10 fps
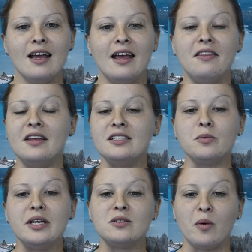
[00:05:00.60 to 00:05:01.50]
In this
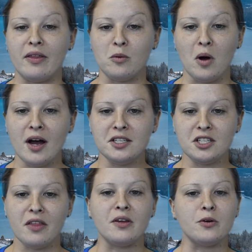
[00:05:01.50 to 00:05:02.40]
week's Weather Watch,
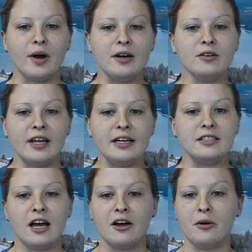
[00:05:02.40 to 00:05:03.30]
the greater Lake
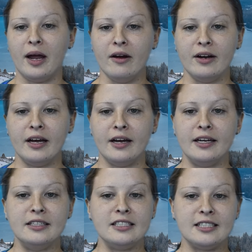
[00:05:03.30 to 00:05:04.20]
Tahoe area
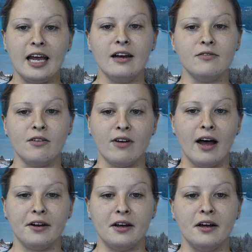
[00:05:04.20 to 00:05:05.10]
in the state of
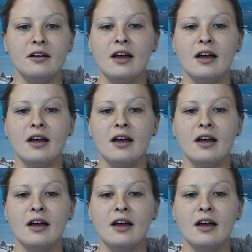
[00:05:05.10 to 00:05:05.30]
Nevada